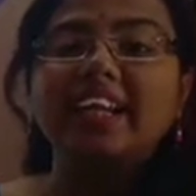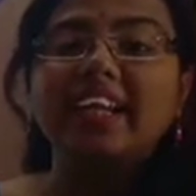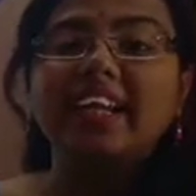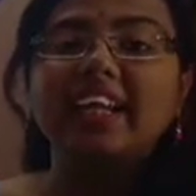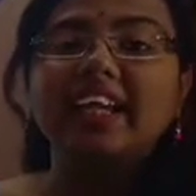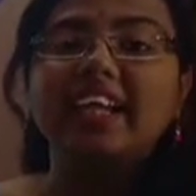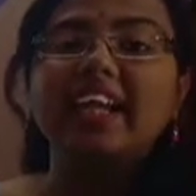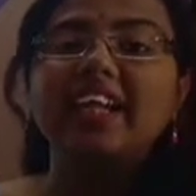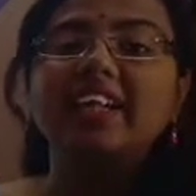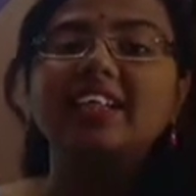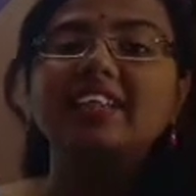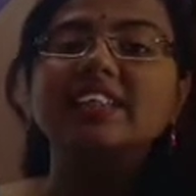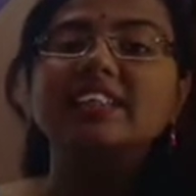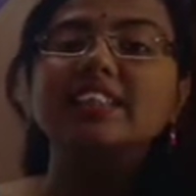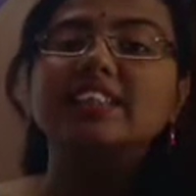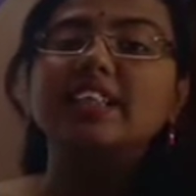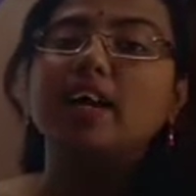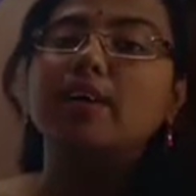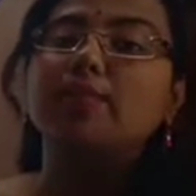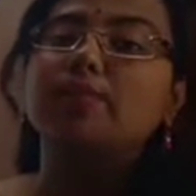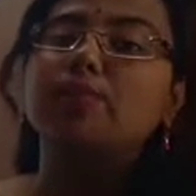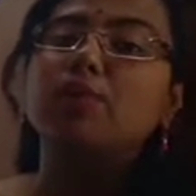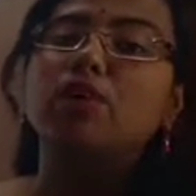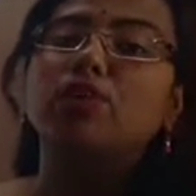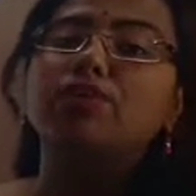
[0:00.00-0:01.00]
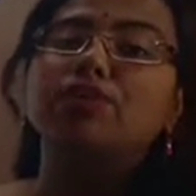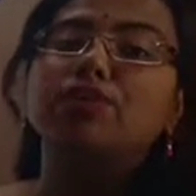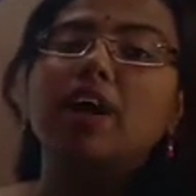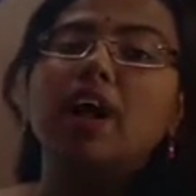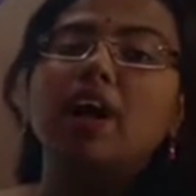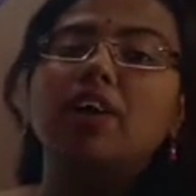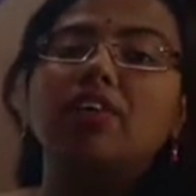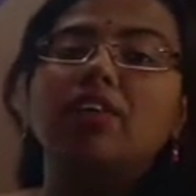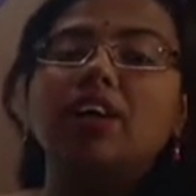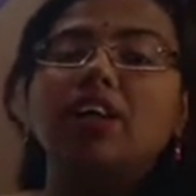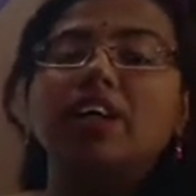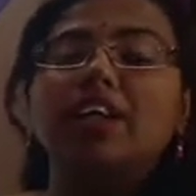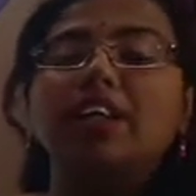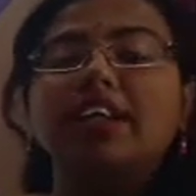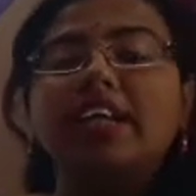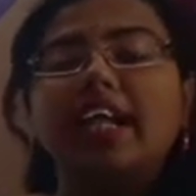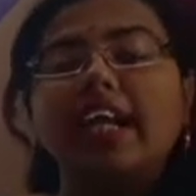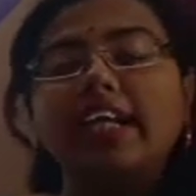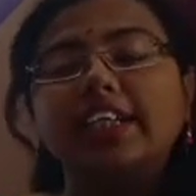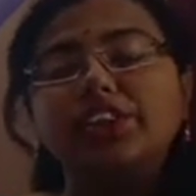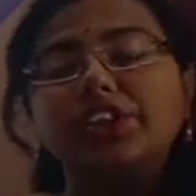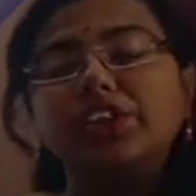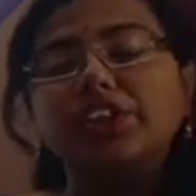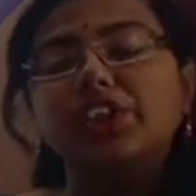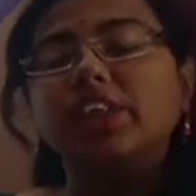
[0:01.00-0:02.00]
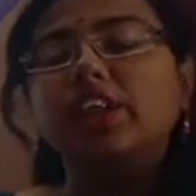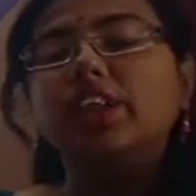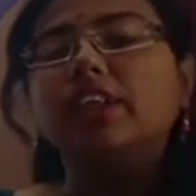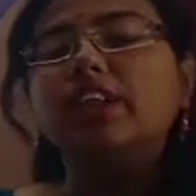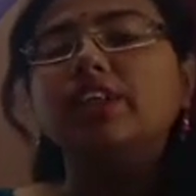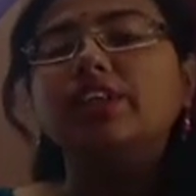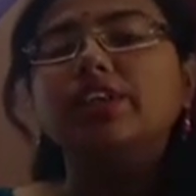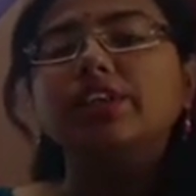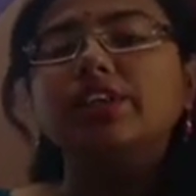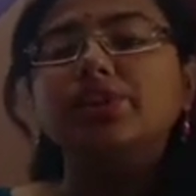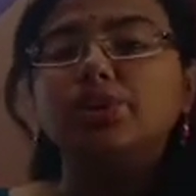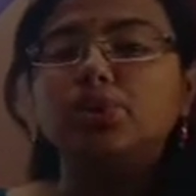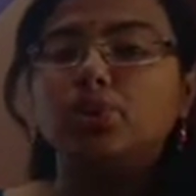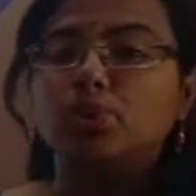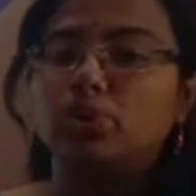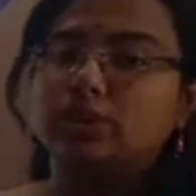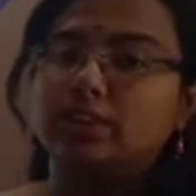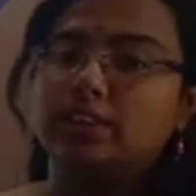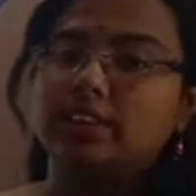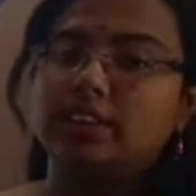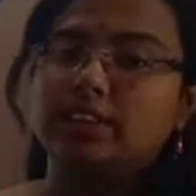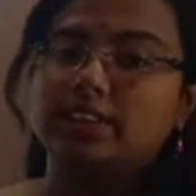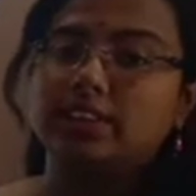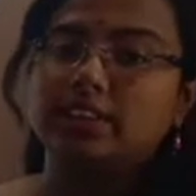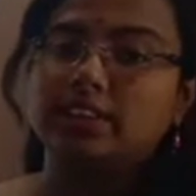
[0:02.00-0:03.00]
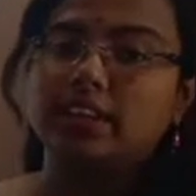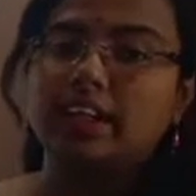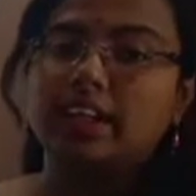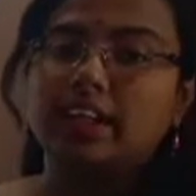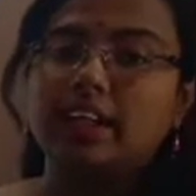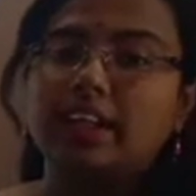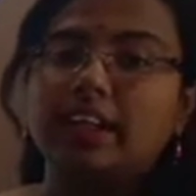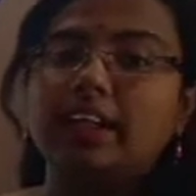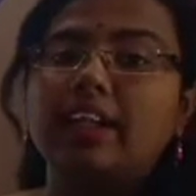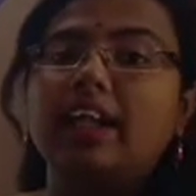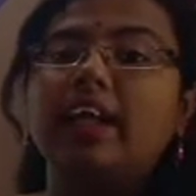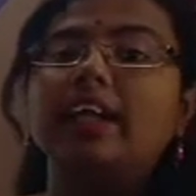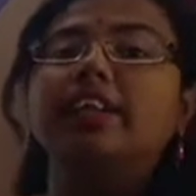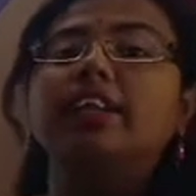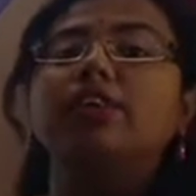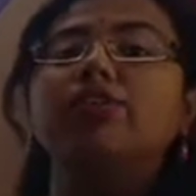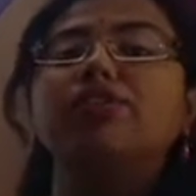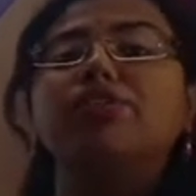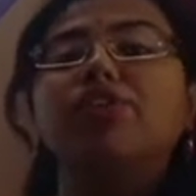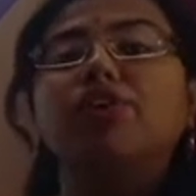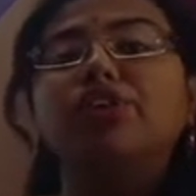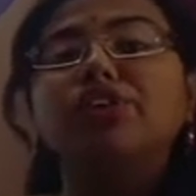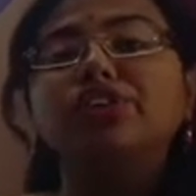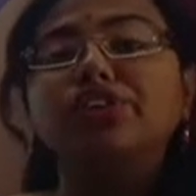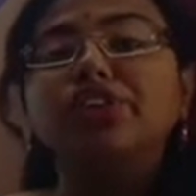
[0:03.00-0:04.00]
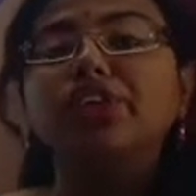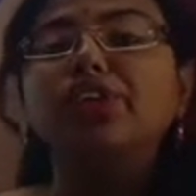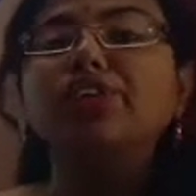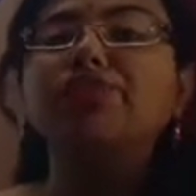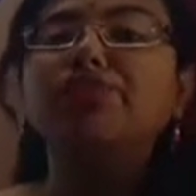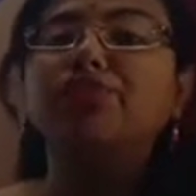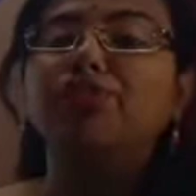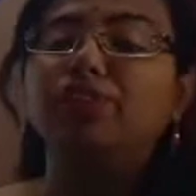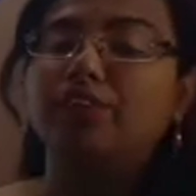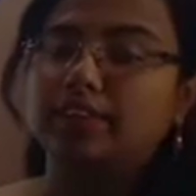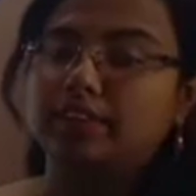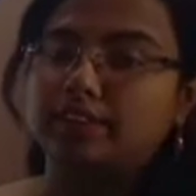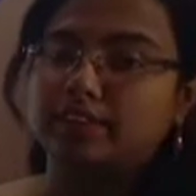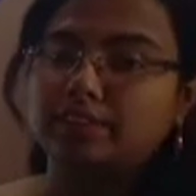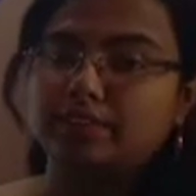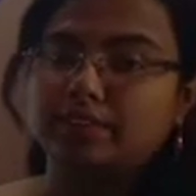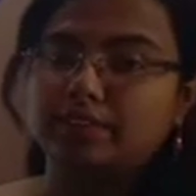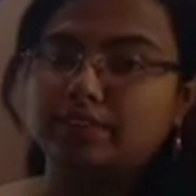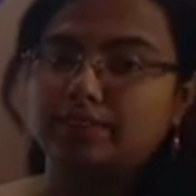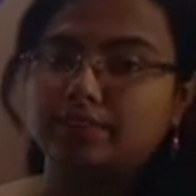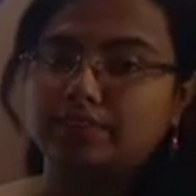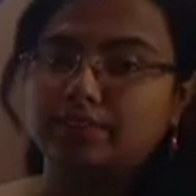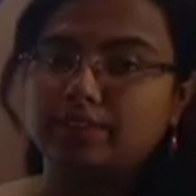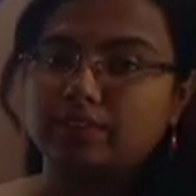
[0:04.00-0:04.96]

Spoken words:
again some of our natural resources like the fossil fuels.